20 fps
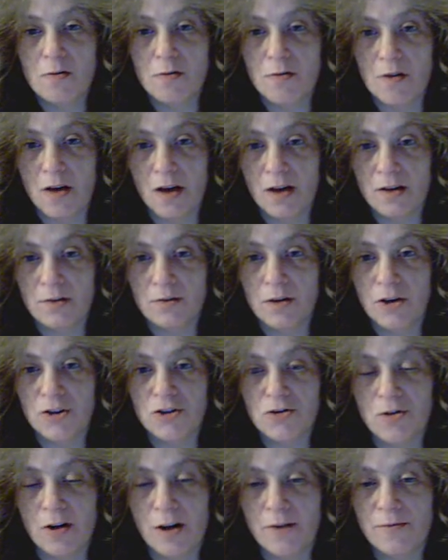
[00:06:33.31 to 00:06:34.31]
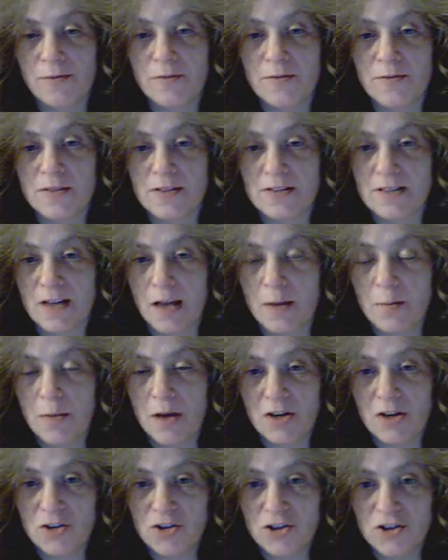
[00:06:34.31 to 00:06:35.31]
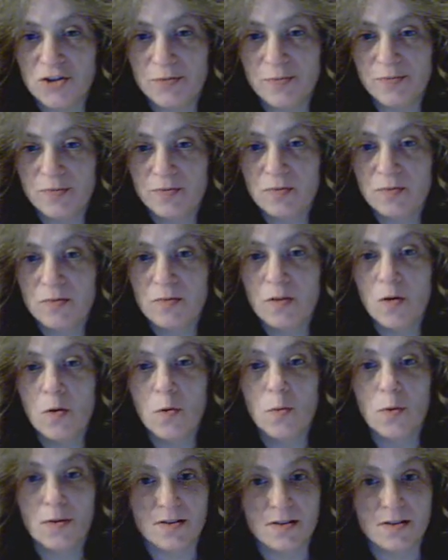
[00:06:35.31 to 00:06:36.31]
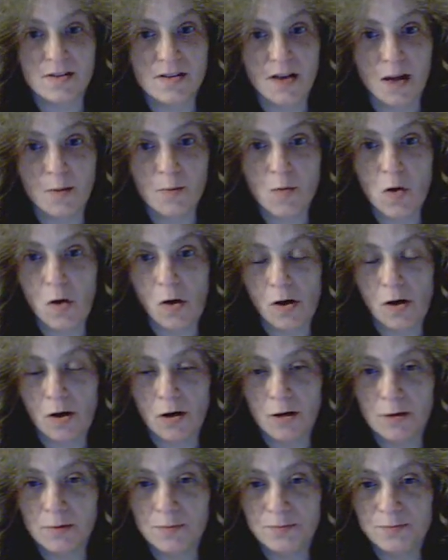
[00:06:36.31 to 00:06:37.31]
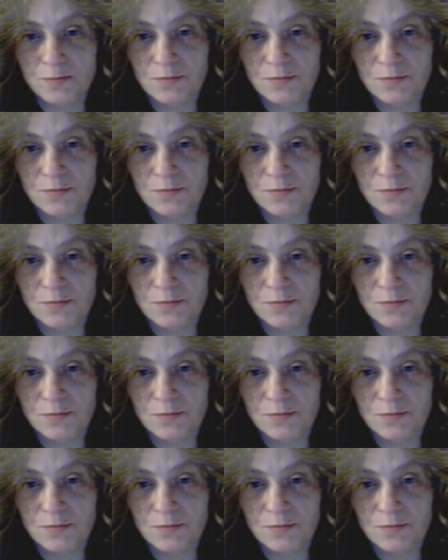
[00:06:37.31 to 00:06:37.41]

than a driver of the same age, with the same car,